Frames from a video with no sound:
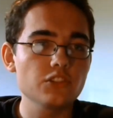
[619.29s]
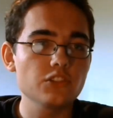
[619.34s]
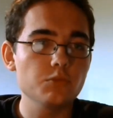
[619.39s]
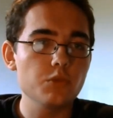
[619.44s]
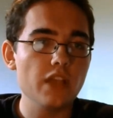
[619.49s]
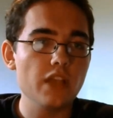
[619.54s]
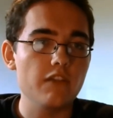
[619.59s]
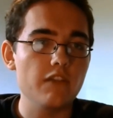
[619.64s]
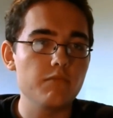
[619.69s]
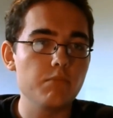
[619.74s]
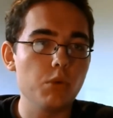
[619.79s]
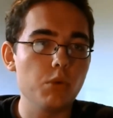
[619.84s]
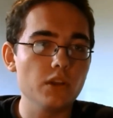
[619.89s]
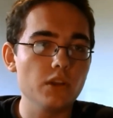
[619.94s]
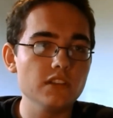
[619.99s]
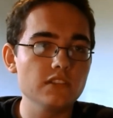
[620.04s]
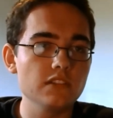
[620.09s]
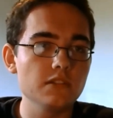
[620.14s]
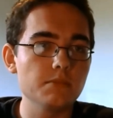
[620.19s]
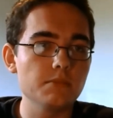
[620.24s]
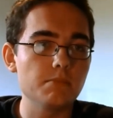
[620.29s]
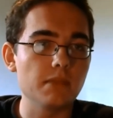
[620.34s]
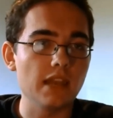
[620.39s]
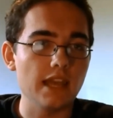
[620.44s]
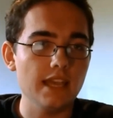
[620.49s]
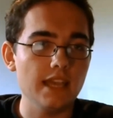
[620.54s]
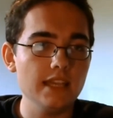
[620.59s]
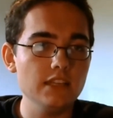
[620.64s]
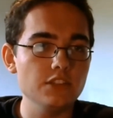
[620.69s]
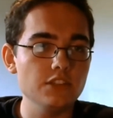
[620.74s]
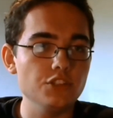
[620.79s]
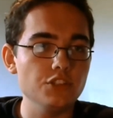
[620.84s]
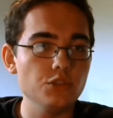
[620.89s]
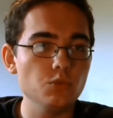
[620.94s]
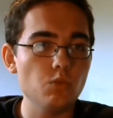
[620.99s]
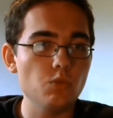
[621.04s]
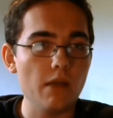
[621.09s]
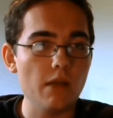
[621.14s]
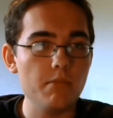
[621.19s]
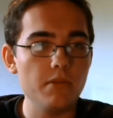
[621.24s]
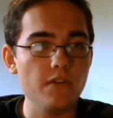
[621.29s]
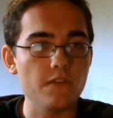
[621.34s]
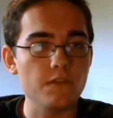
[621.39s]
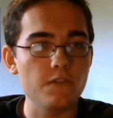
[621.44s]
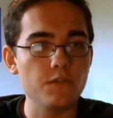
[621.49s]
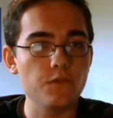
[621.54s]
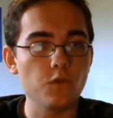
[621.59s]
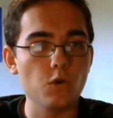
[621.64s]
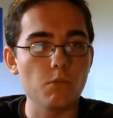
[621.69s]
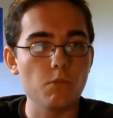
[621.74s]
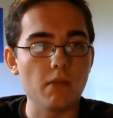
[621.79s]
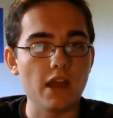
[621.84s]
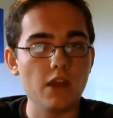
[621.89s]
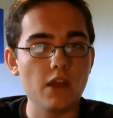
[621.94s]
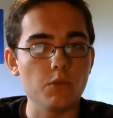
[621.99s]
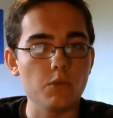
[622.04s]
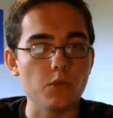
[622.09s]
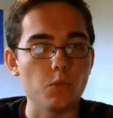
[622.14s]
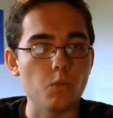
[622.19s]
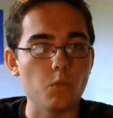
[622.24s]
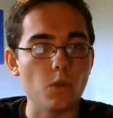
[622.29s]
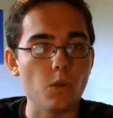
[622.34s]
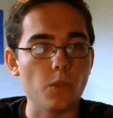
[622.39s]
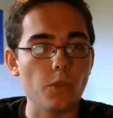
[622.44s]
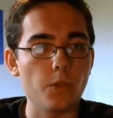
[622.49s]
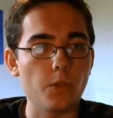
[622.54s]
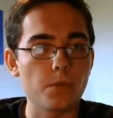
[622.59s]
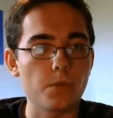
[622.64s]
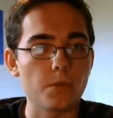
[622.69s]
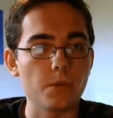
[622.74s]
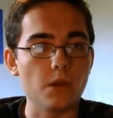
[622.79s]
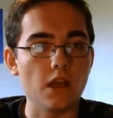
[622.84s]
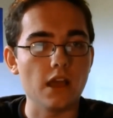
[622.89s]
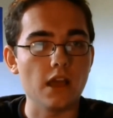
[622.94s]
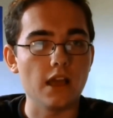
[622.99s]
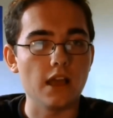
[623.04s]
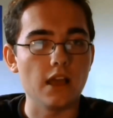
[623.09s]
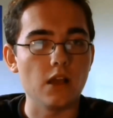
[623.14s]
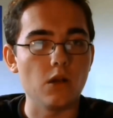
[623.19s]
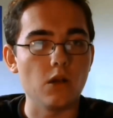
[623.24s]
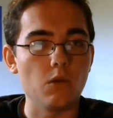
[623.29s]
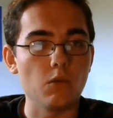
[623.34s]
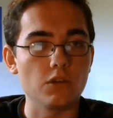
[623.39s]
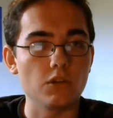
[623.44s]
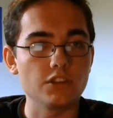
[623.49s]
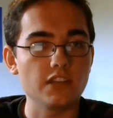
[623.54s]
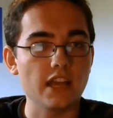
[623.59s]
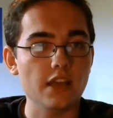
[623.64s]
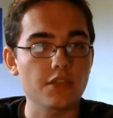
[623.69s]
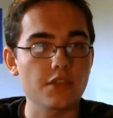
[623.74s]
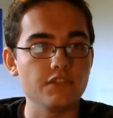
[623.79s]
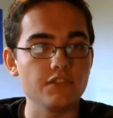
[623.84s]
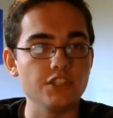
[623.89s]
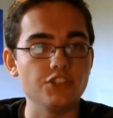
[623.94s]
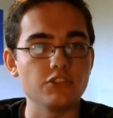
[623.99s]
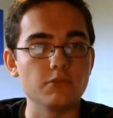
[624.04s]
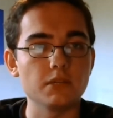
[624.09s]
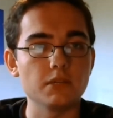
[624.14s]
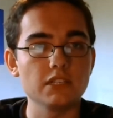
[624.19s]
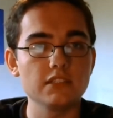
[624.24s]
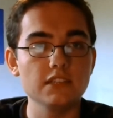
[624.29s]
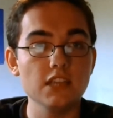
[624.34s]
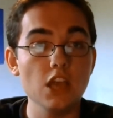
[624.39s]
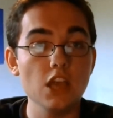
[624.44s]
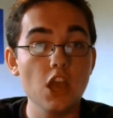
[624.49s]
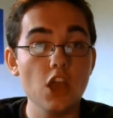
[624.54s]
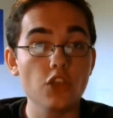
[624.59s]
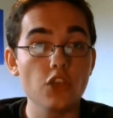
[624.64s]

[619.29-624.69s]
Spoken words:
up we have Poisoned Blade, a new weapon at 4 mana with a 1 attack, 3 durability.